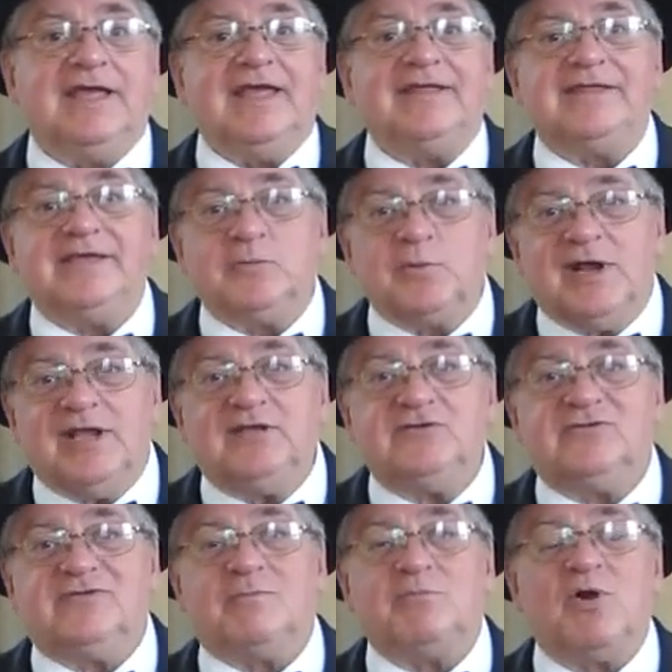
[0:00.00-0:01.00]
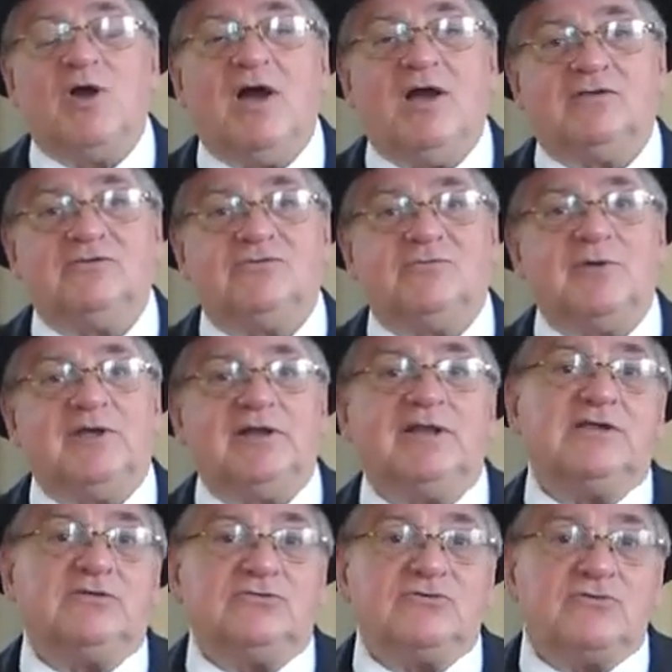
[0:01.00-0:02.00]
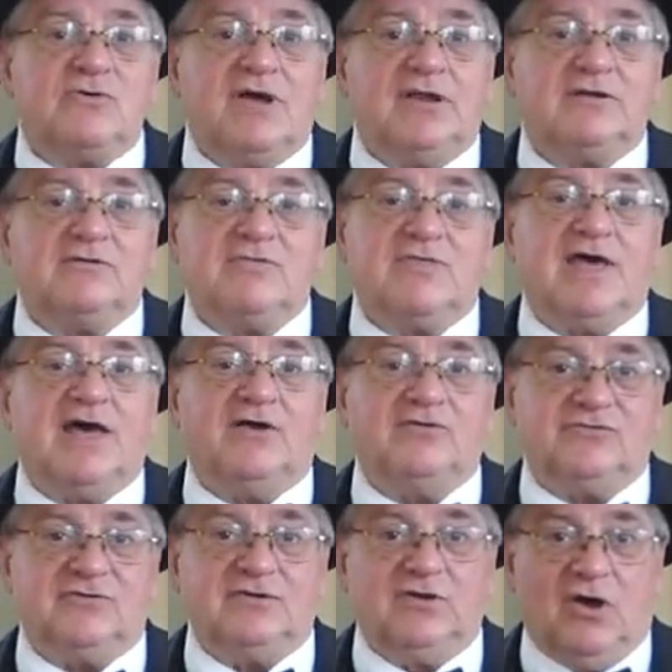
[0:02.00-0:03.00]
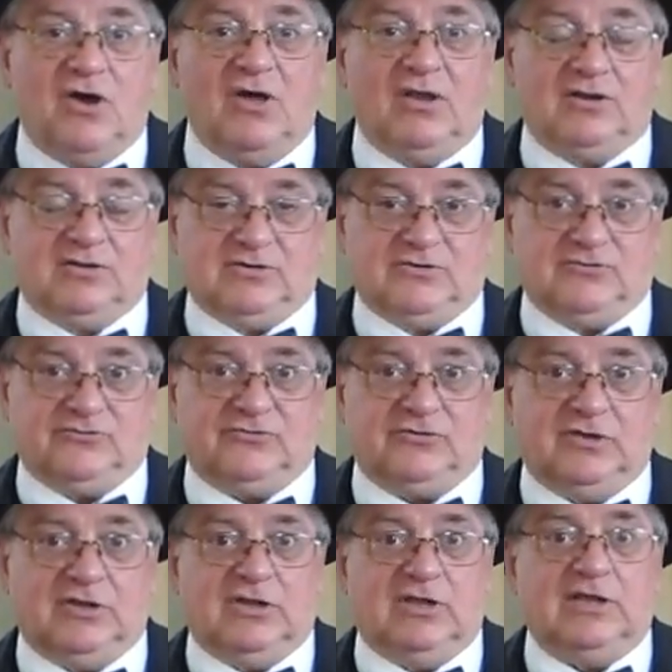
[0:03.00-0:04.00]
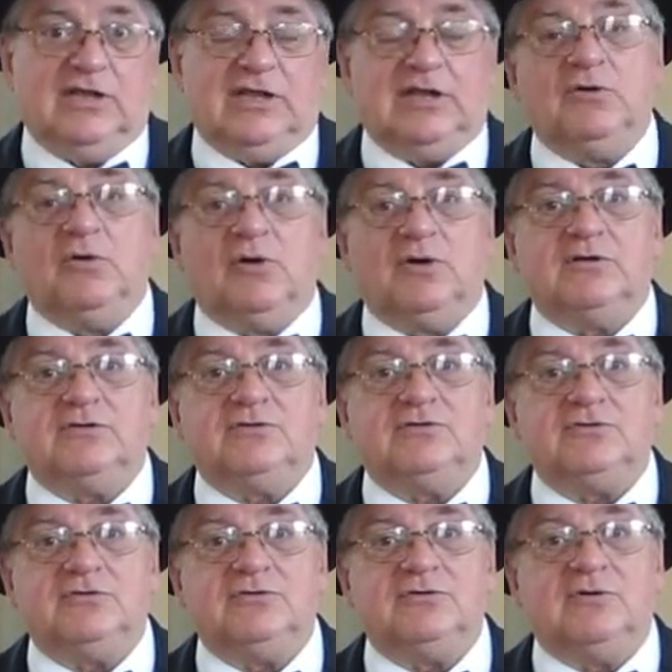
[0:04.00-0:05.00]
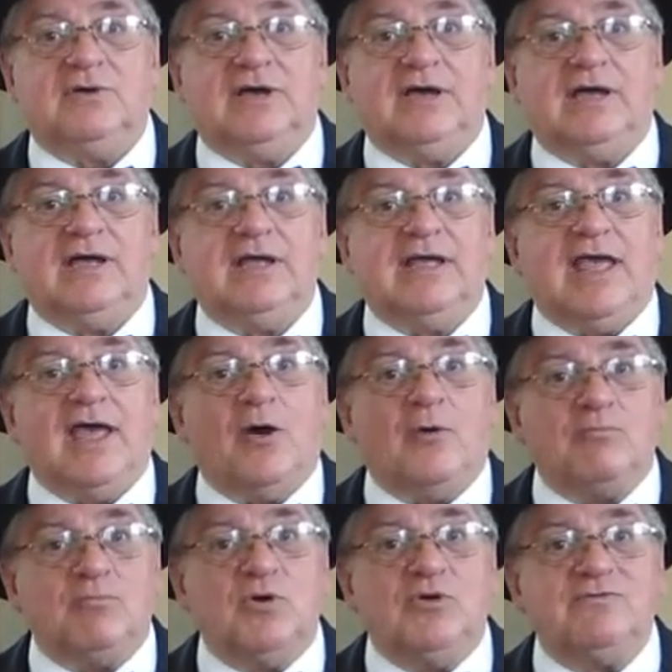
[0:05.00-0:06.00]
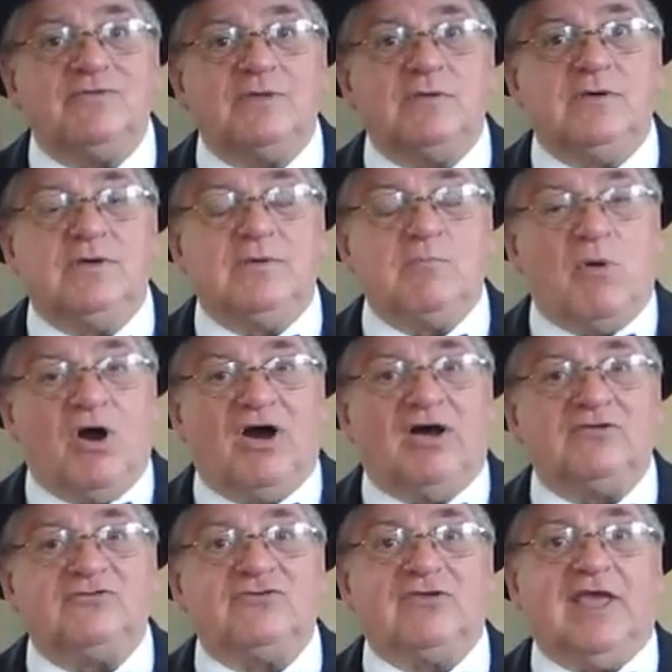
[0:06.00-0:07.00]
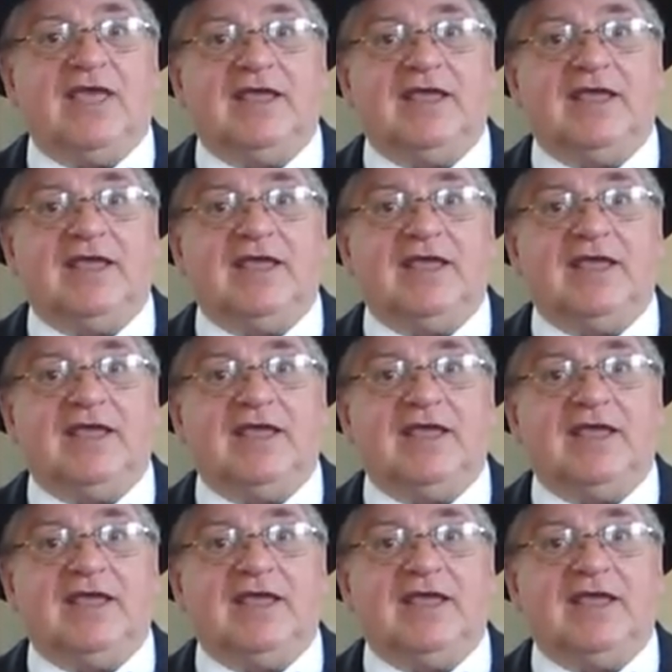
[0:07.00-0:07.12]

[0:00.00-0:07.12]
and they raised approximately $200,000 in order to help move the mosque